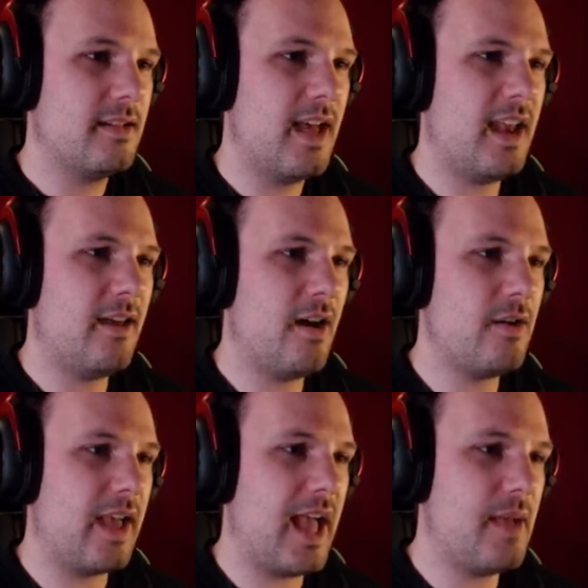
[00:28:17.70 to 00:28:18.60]
Hello,
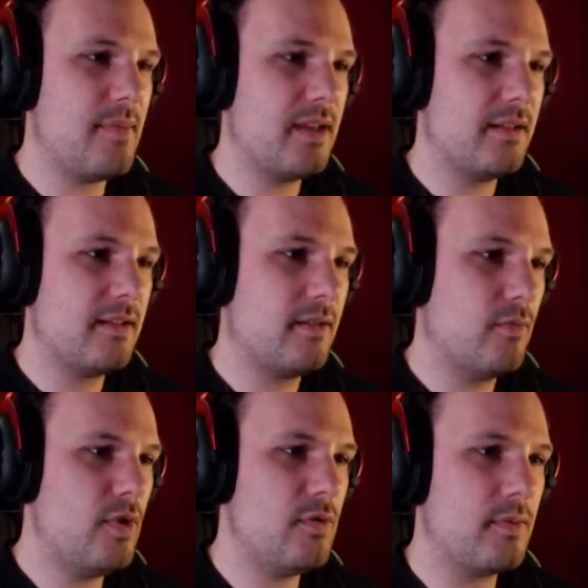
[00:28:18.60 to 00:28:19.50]
game.
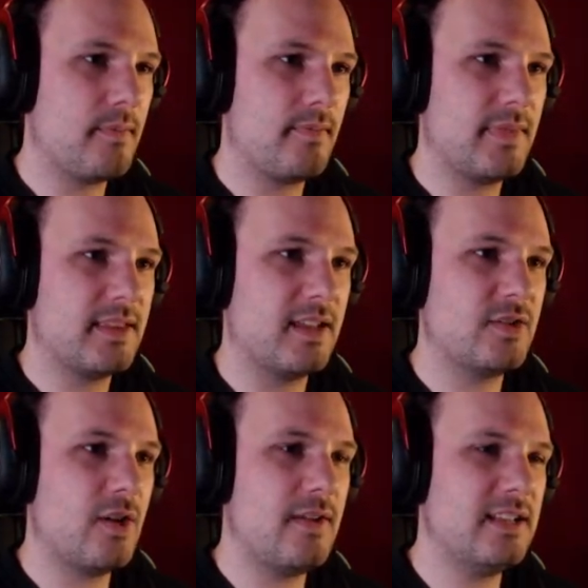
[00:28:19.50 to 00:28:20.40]
Woo. Let's
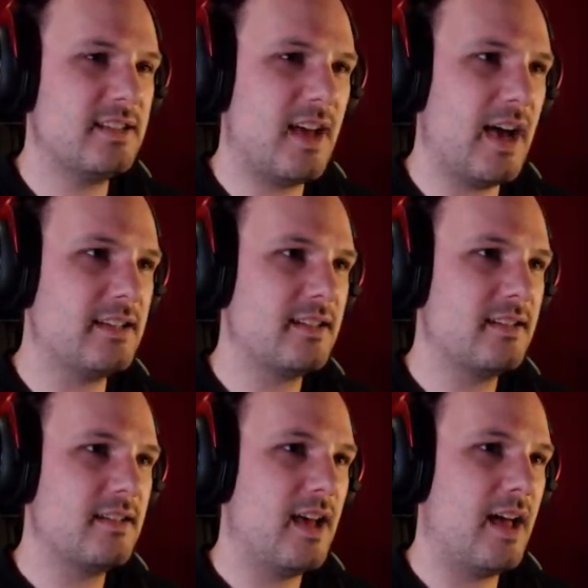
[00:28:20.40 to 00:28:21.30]
just go inside.
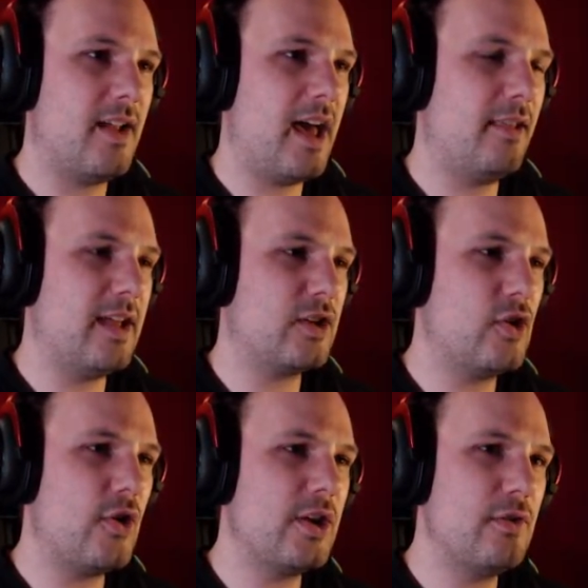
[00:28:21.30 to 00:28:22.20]
I'll
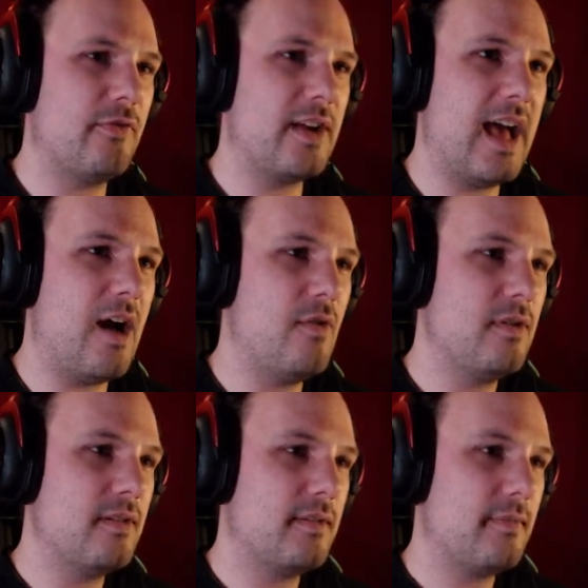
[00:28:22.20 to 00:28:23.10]
ignore you for now.
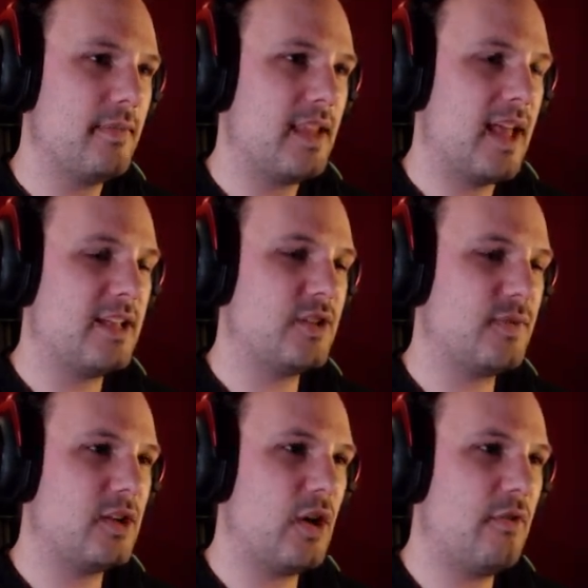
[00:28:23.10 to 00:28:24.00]
I just
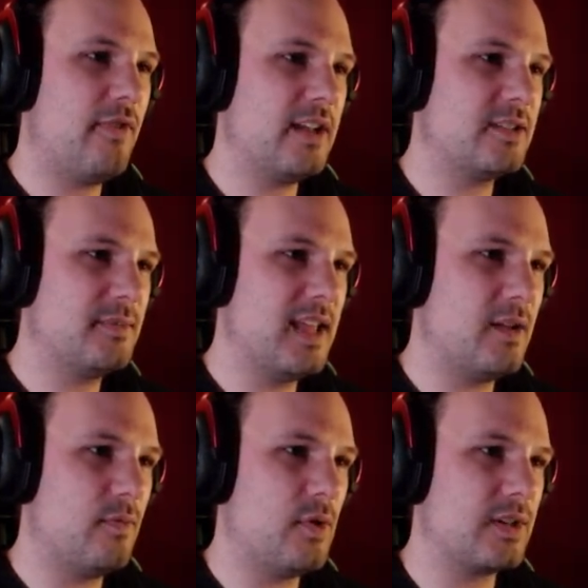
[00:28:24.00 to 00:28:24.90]
want to go find some nether
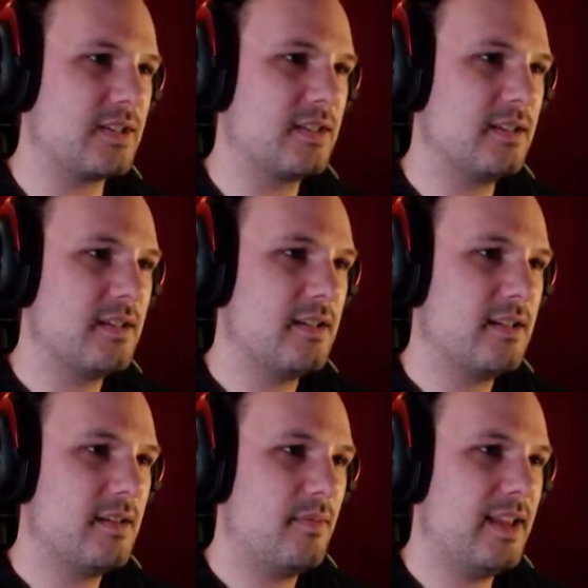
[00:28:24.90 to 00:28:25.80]
wards.
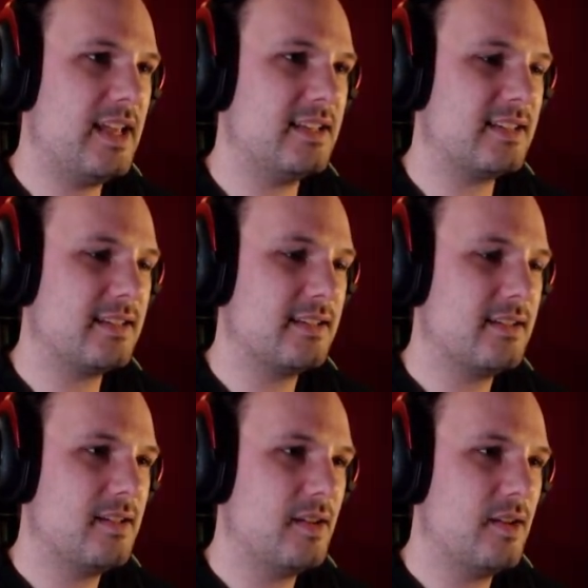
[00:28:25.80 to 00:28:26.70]
Please.
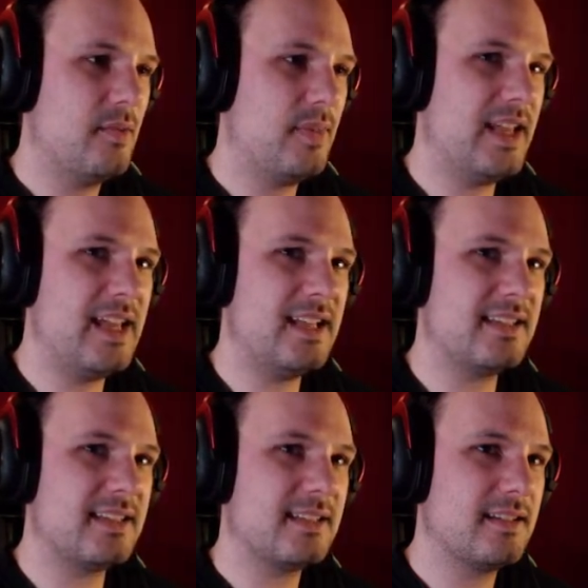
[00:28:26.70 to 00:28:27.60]

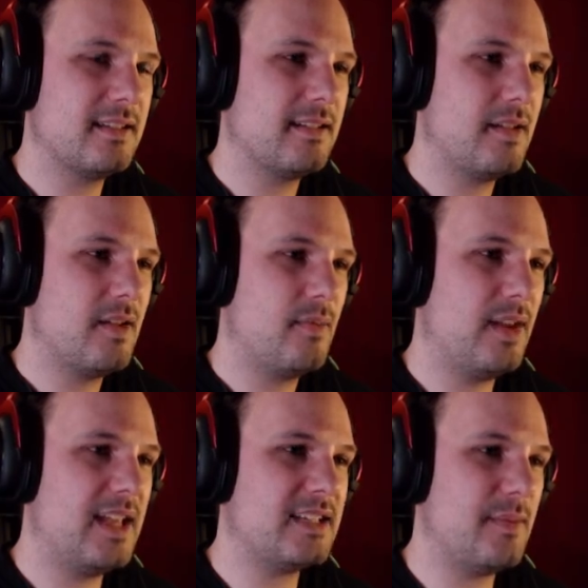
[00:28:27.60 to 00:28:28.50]
Please.
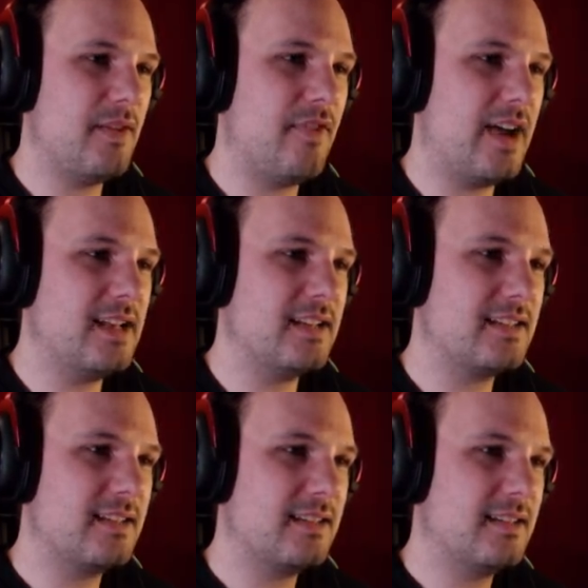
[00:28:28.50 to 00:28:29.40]
Please, let me find it.